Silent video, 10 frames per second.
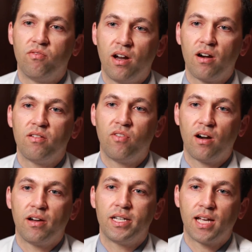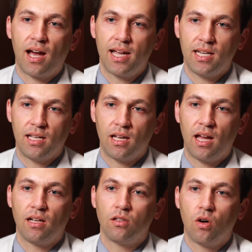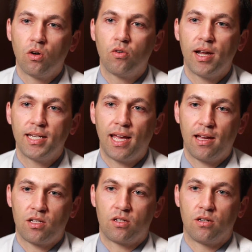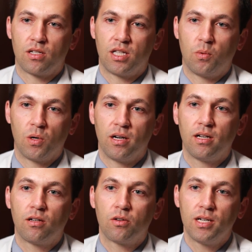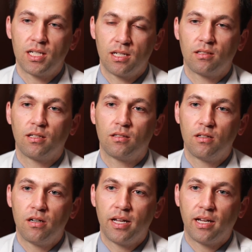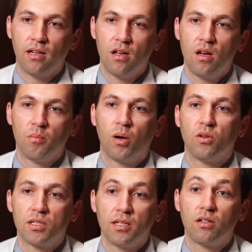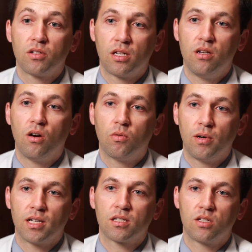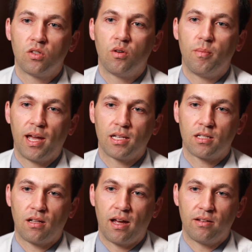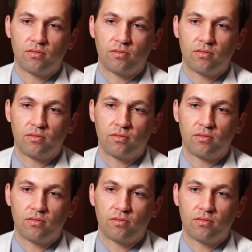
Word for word: very, very tiny and low-grade cancers that we're increasingly learning pose little to no risk to a man's life.